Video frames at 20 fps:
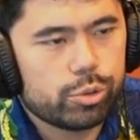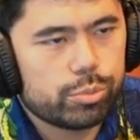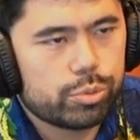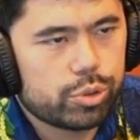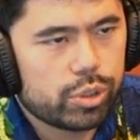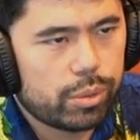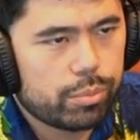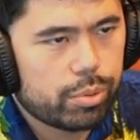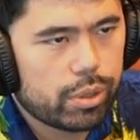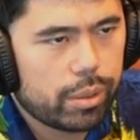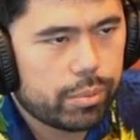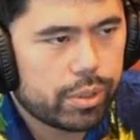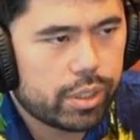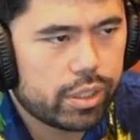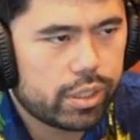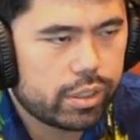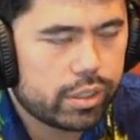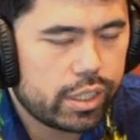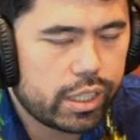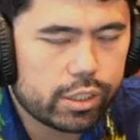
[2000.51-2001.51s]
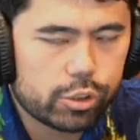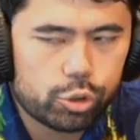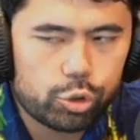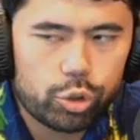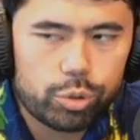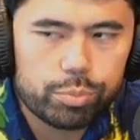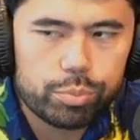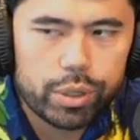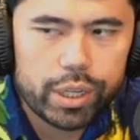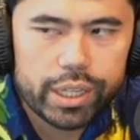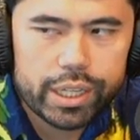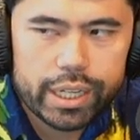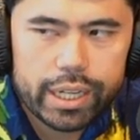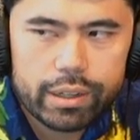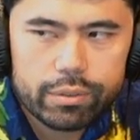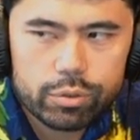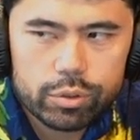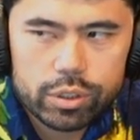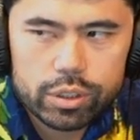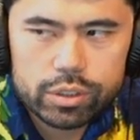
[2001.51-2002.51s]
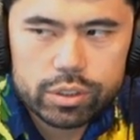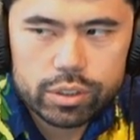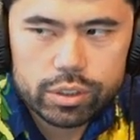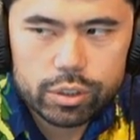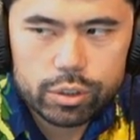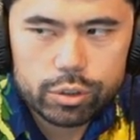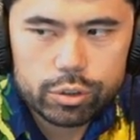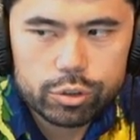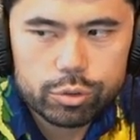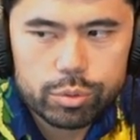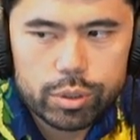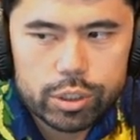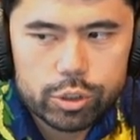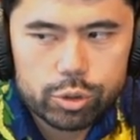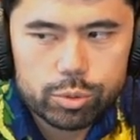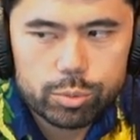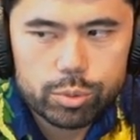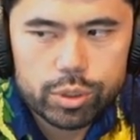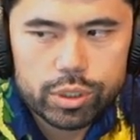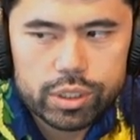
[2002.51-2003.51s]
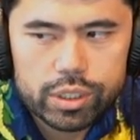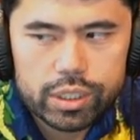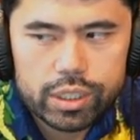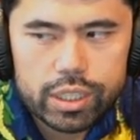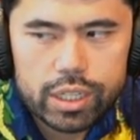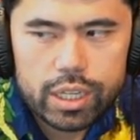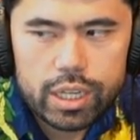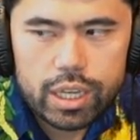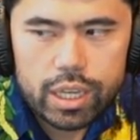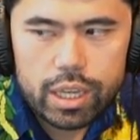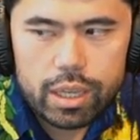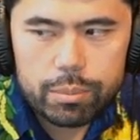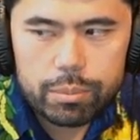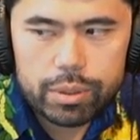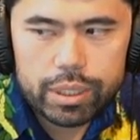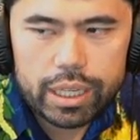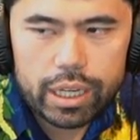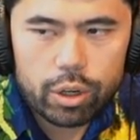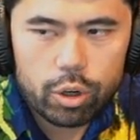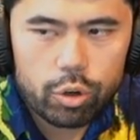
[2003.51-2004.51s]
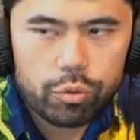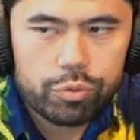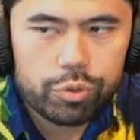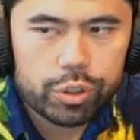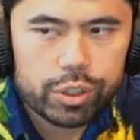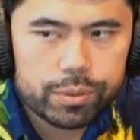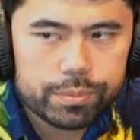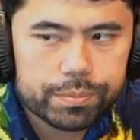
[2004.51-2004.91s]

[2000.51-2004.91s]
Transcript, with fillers: so I'm probably gonna take a short break after this and go use the restroom quickly. But yeah, hopefully.